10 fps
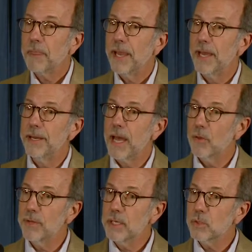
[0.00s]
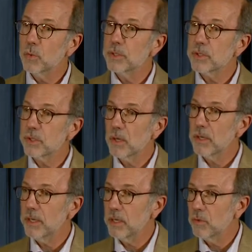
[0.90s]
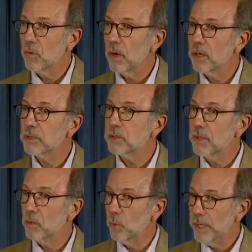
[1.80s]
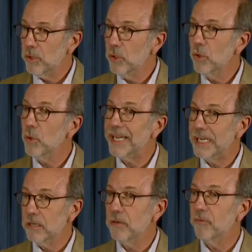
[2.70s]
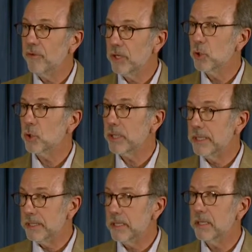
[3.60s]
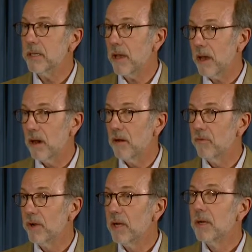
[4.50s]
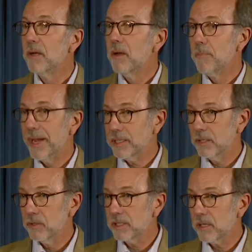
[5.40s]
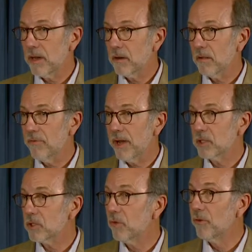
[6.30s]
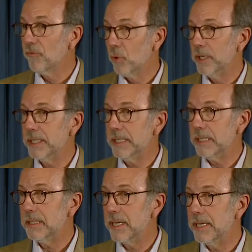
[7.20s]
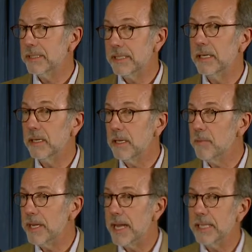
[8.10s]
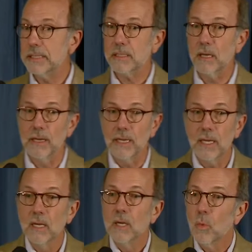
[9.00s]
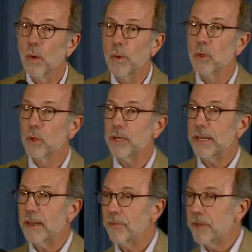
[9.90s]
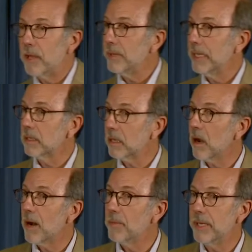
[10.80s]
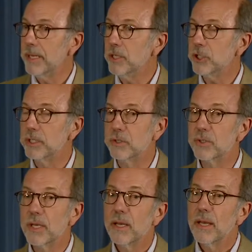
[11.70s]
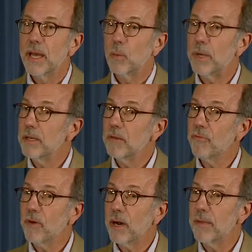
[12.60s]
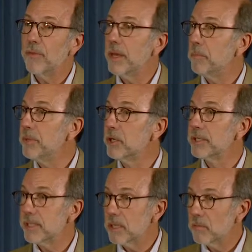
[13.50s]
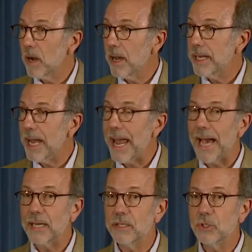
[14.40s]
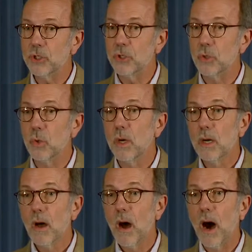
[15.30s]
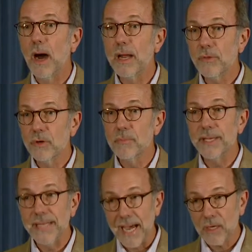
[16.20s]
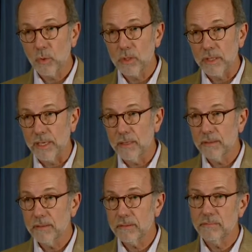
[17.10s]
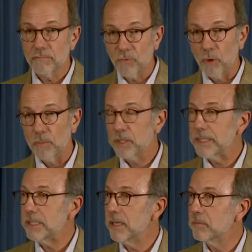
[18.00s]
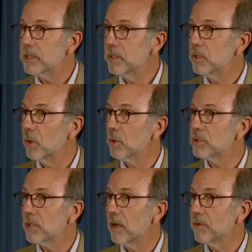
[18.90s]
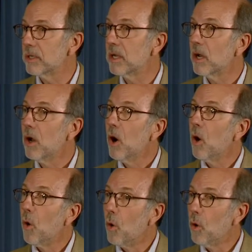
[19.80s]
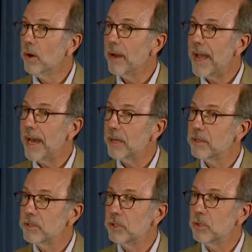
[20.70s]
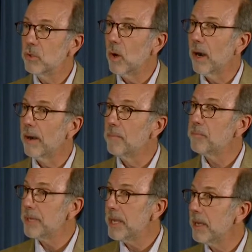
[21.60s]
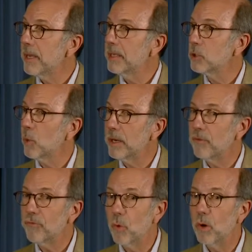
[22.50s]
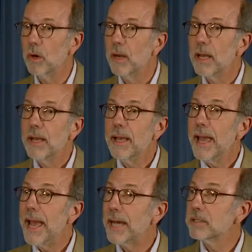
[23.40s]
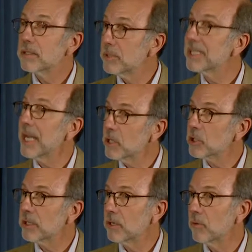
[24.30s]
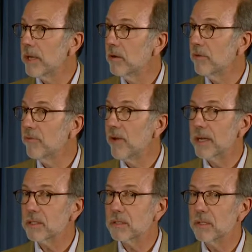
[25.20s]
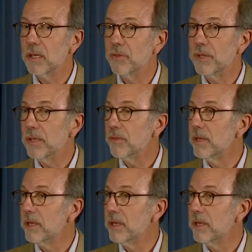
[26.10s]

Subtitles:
And now these were studying drugs that we knew individually did have bactericidal effects over 14 days in an EBA study. We were looking at them in combinations, and we did find that pyrazinamide added to either bedaquiline, formerly TMC-207, or added to PA824 had substantially greater effects than the